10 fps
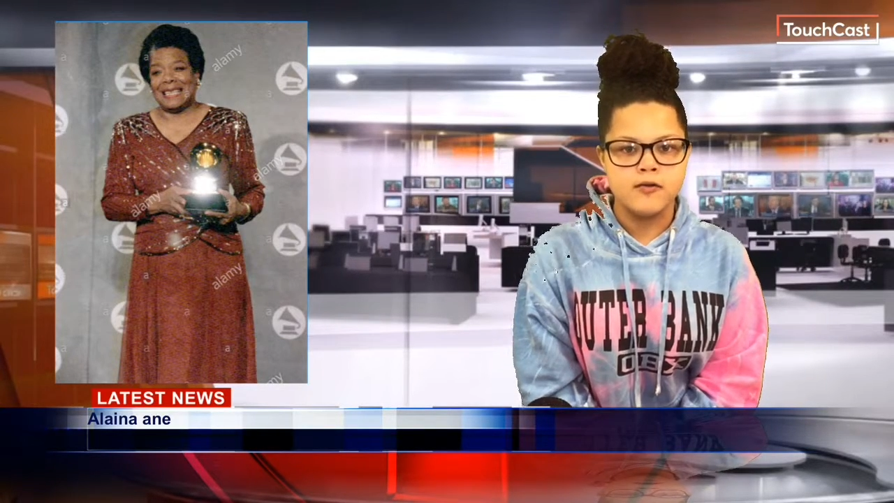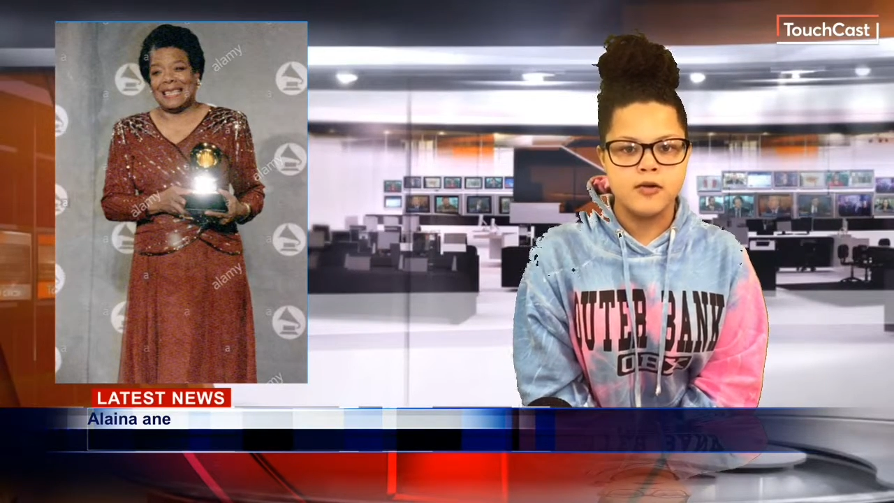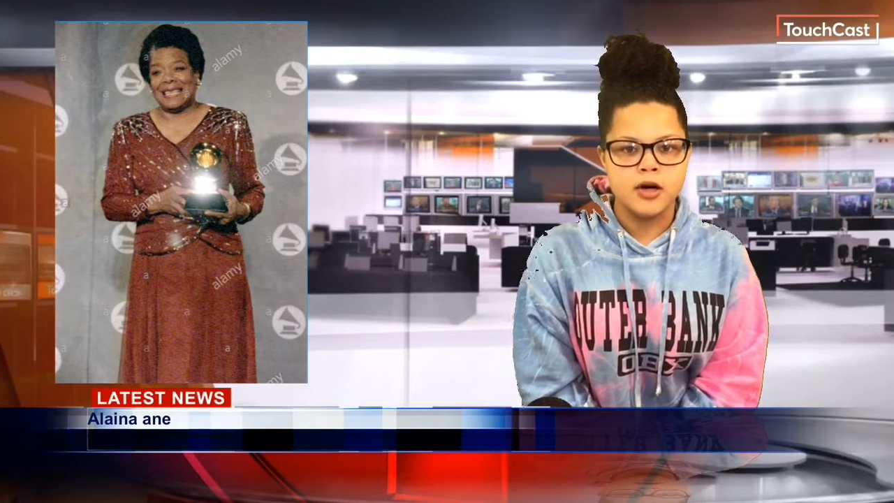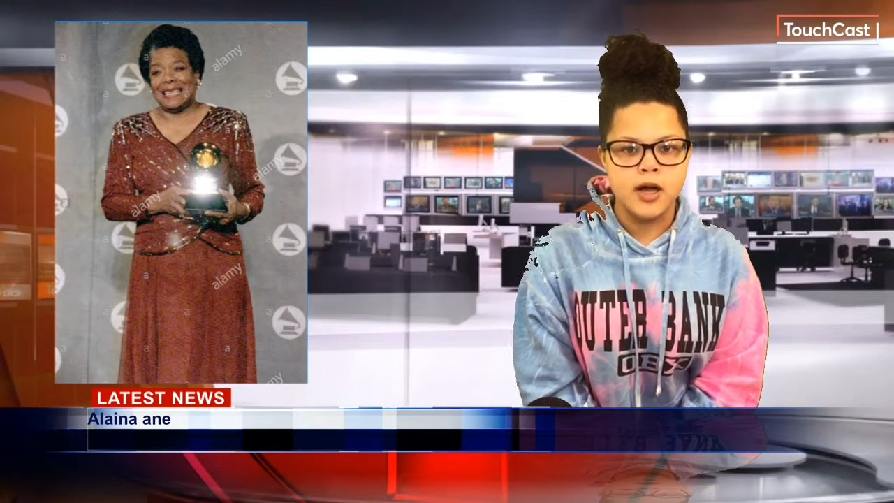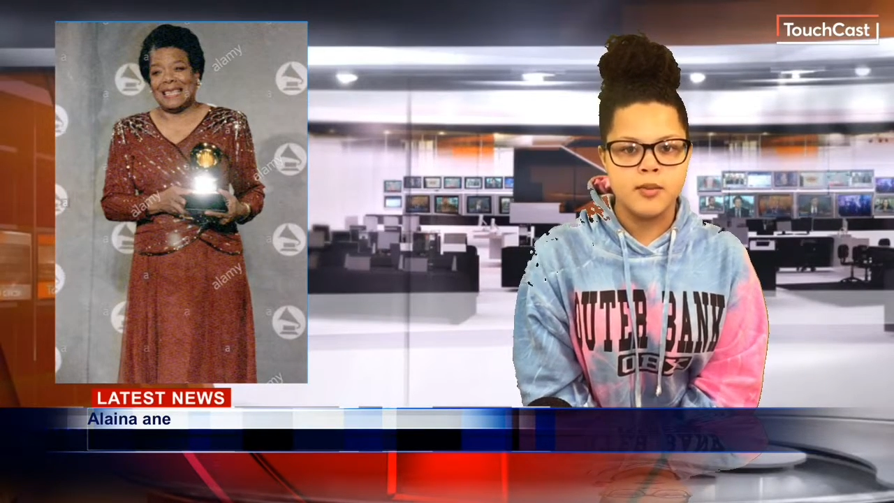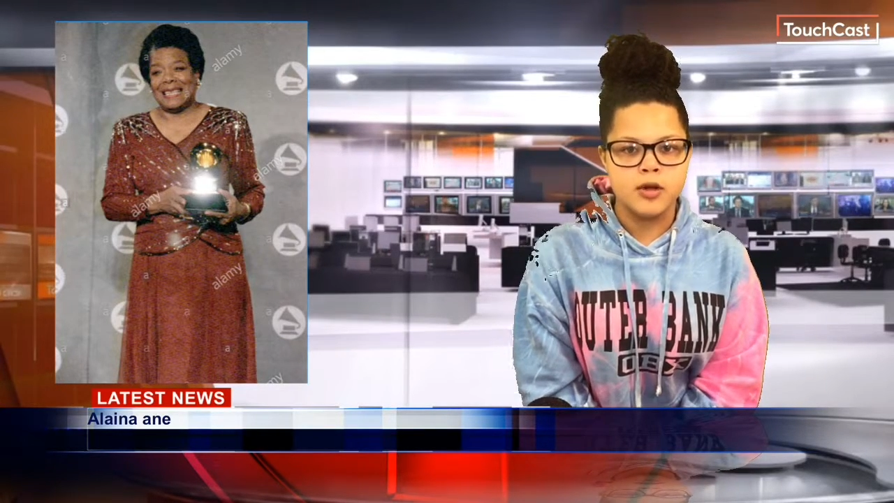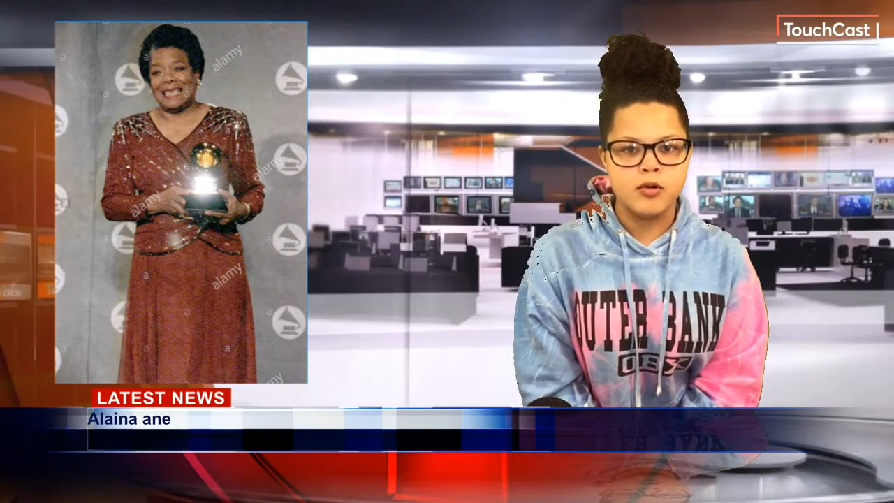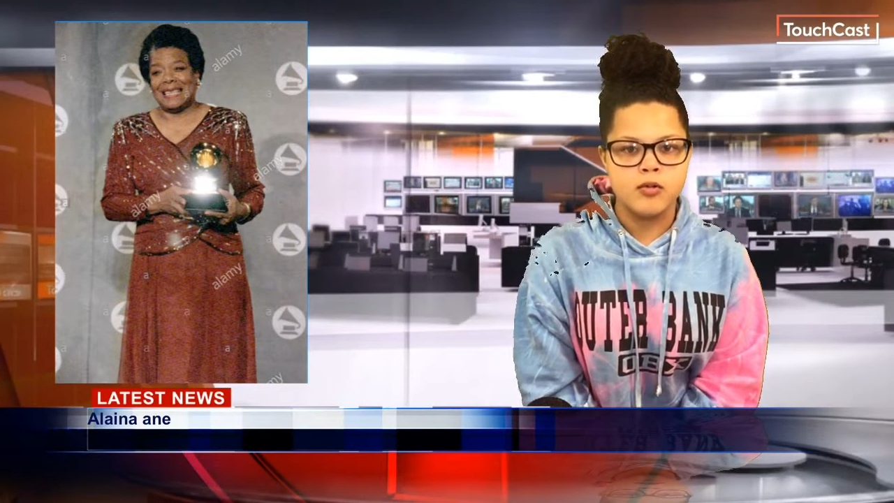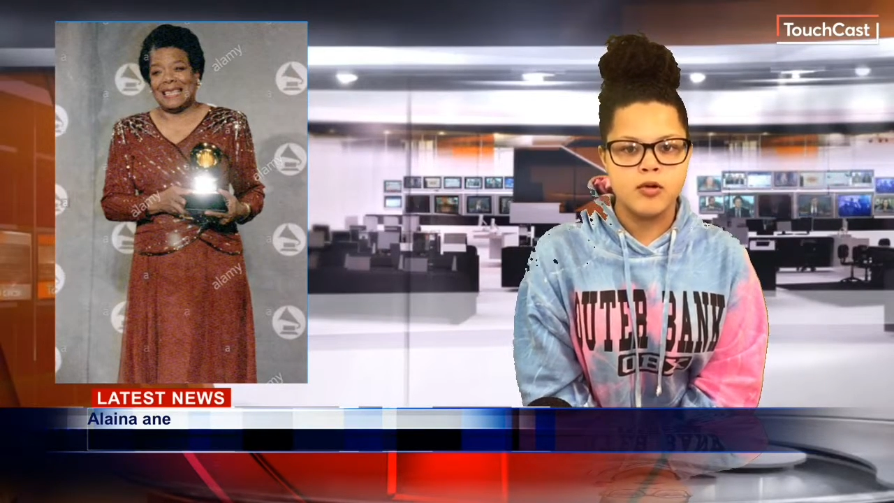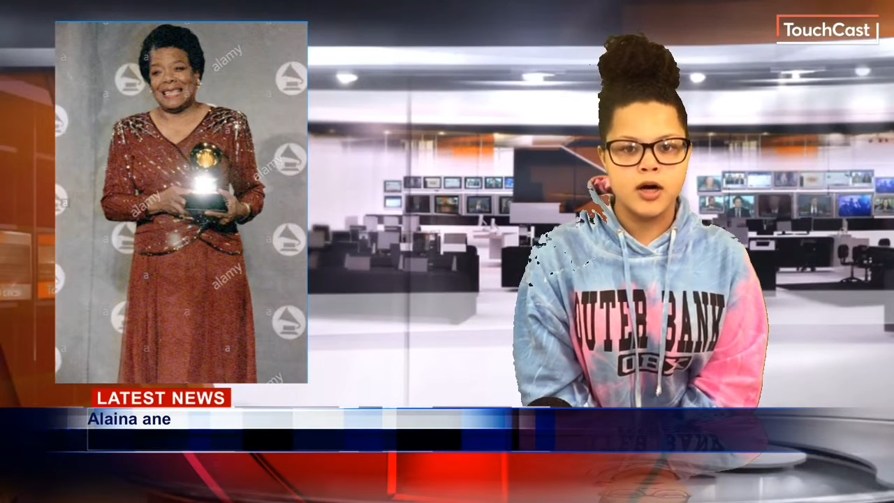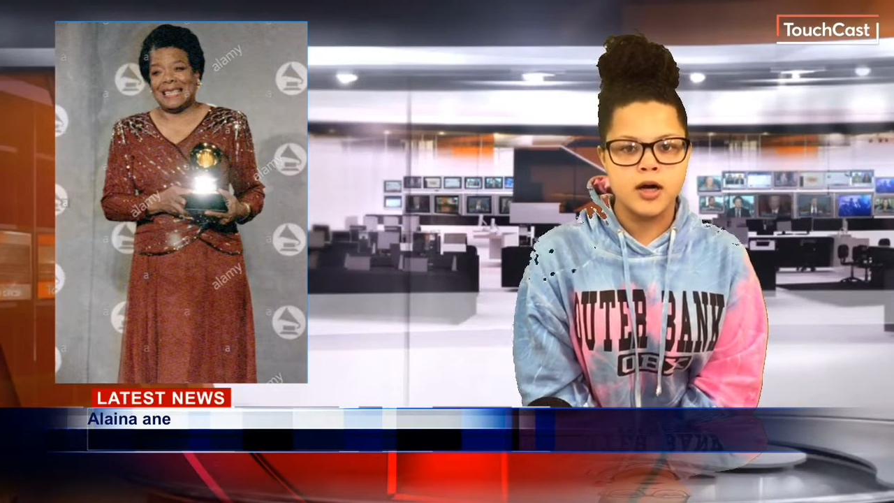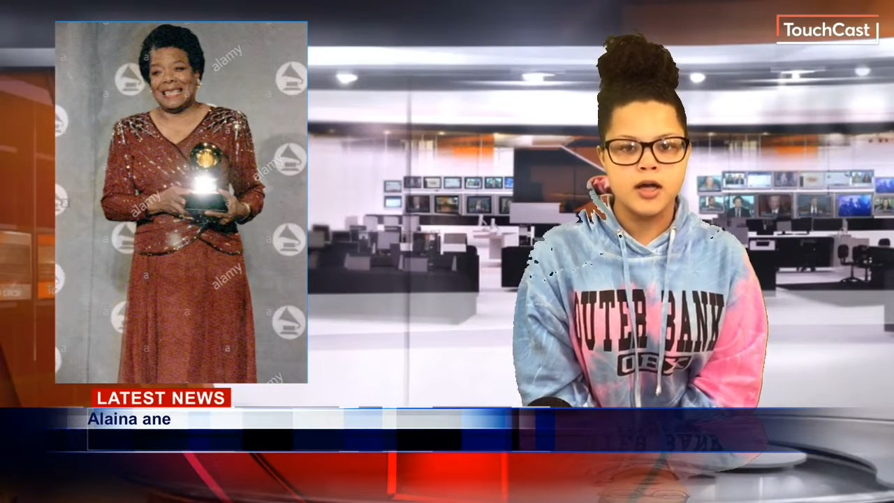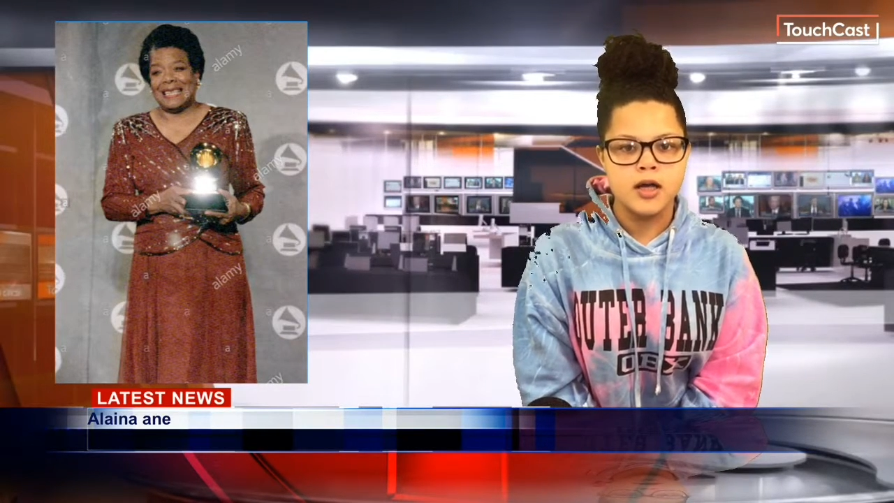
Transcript: for an Emmy Award.